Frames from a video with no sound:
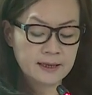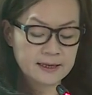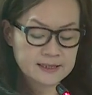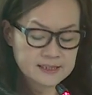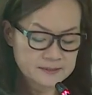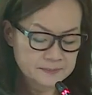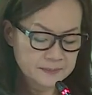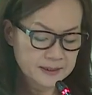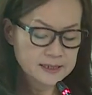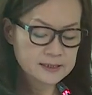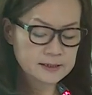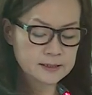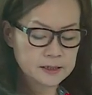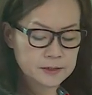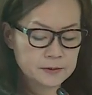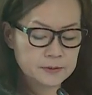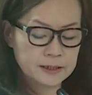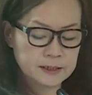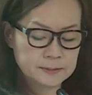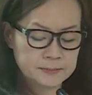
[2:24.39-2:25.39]
especially
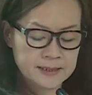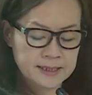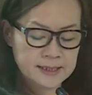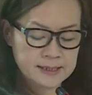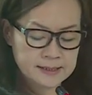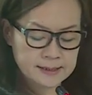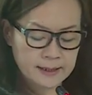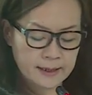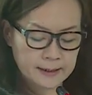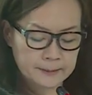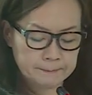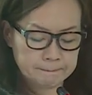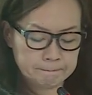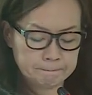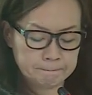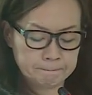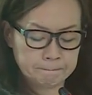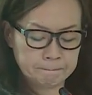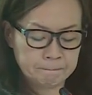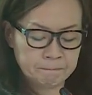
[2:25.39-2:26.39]
during
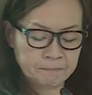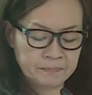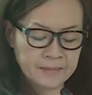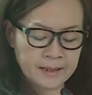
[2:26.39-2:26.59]
peacetime.